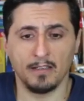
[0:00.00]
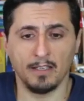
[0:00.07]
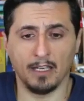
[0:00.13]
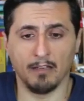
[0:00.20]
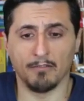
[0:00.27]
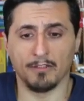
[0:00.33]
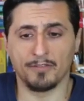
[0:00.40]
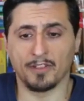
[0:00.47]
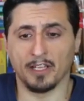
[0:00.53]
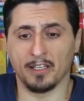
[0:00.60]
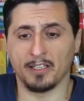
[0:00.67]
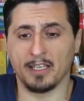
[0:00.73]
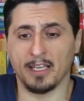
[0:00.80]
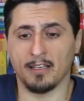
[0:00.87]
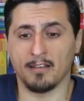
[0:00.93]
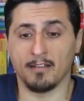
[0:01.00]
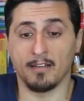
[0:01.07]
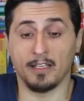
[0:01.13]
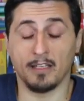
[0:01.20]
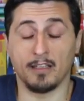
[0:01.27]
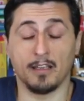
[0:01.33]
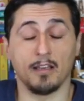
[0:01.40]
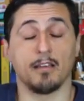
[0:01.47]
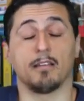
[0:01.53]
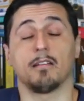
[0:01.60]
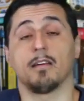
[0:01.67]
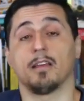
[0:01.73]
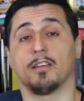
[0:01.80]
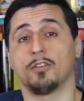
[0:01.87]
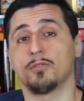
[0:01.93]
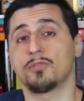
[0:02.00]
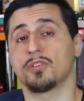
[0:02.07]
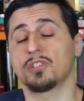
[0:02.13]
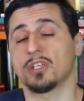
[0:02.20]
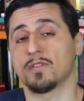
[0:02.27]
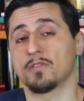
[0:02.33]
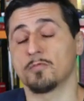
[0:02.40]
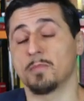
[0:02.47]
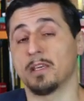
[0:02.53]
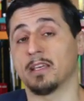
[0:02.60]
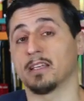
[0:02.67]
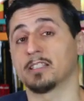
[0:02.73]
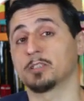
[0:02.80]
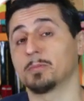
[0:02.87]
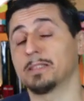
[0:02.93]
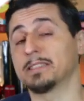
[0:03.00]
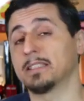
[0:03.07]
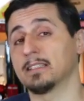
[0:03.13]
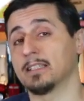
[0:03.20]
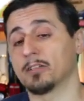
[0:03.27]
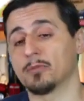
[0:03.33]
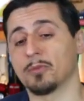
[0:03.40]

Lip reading: now we've got again the user service being explicitly